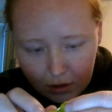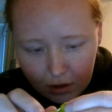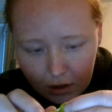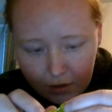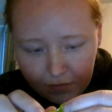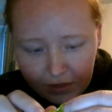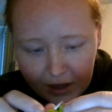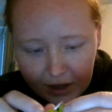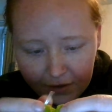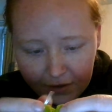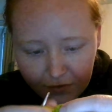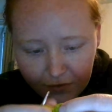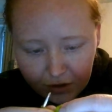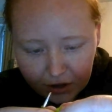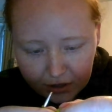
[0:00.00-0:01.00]
of that
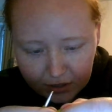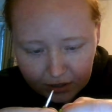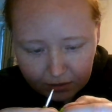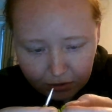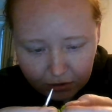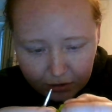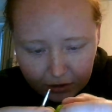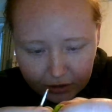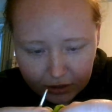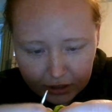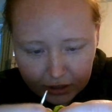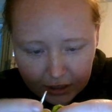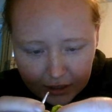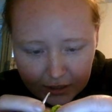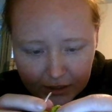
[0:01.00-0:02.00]
first double
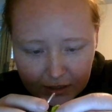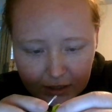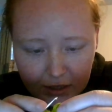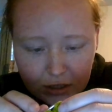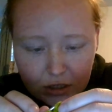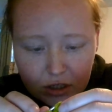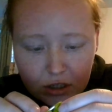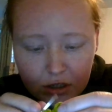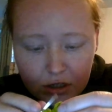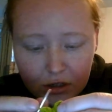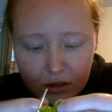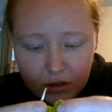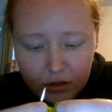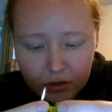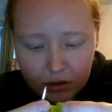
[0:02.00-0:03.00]
crochet stitch.
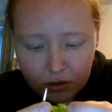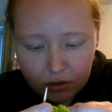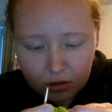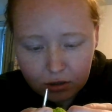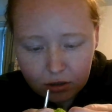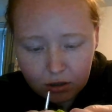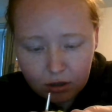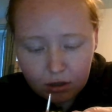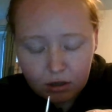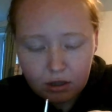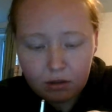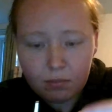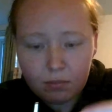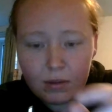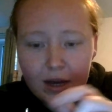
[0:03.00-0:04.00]
You
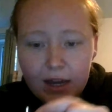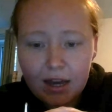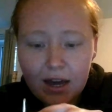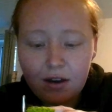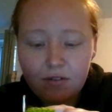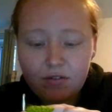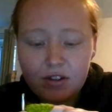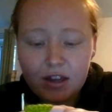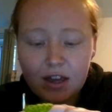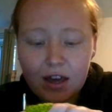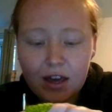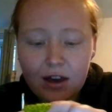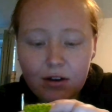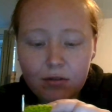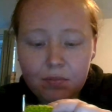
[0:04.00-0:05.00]
might have to
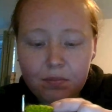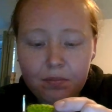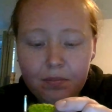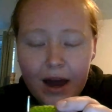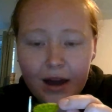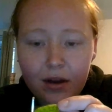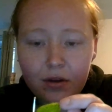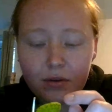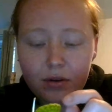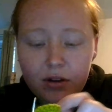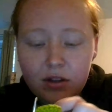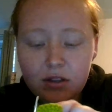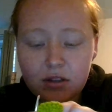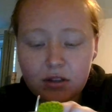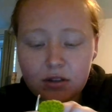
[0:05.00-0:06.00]
count
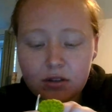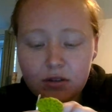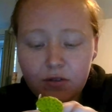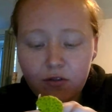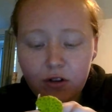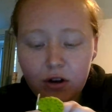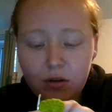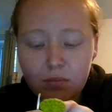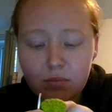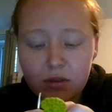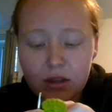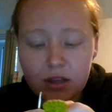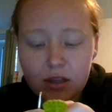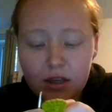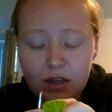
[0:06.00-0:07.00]
backwards from
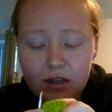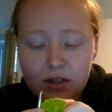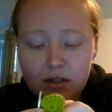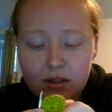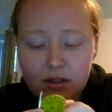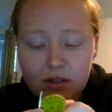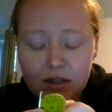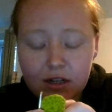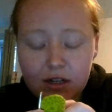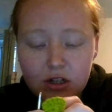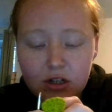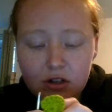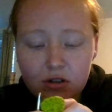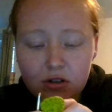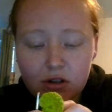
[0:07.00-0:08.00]
the stitch
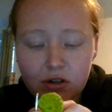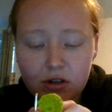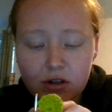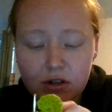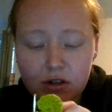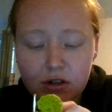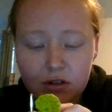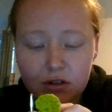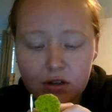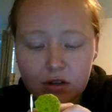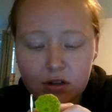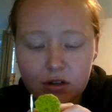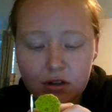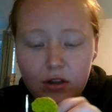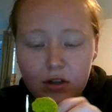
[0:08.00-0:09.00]
on your hook
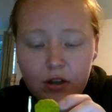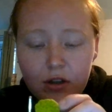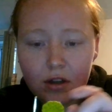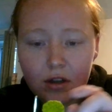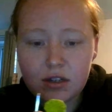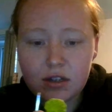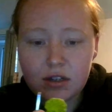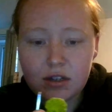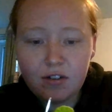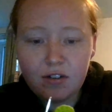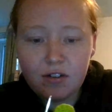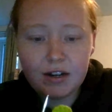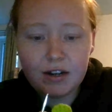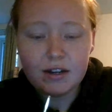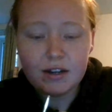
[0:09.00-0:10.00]
to
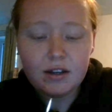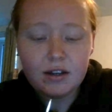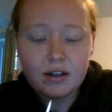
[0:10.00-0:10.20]
find it.